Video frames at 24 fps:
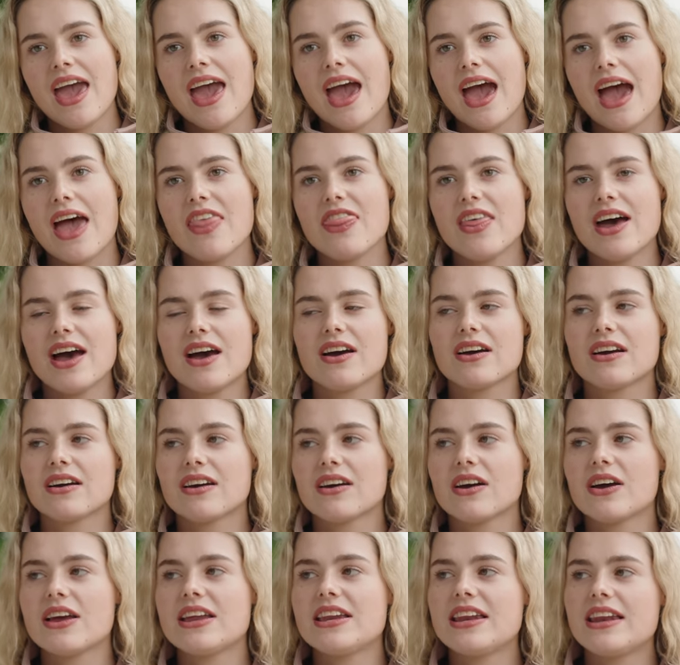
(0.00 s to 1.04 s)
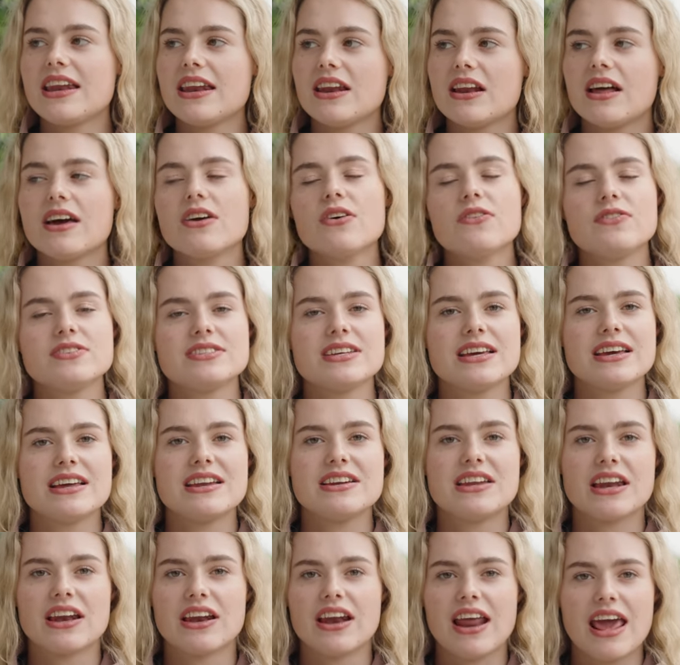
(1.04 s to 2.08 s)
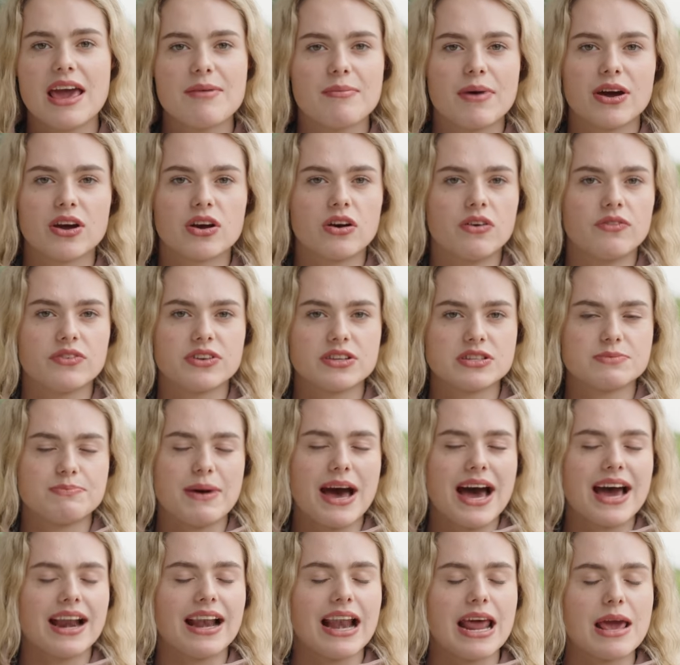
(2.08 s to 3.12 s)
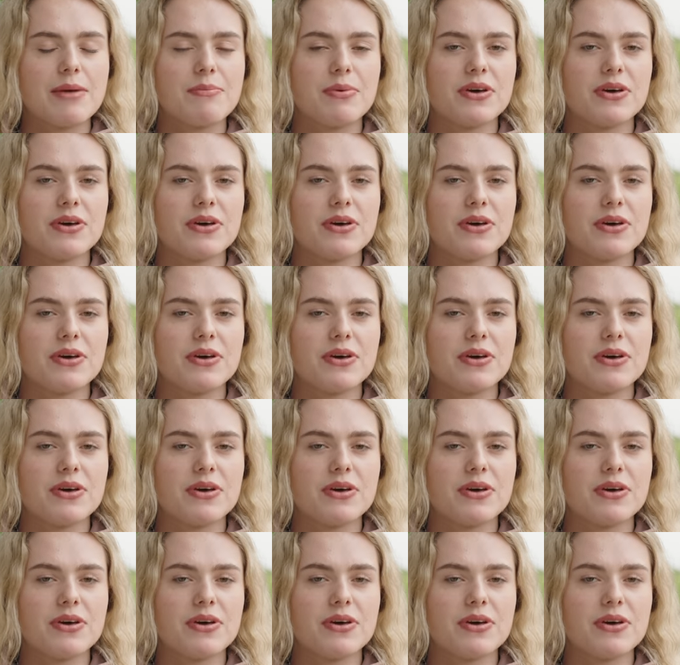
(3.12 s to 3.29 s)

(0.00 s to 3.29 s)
And that, obviously it didn't hit my confidence badly,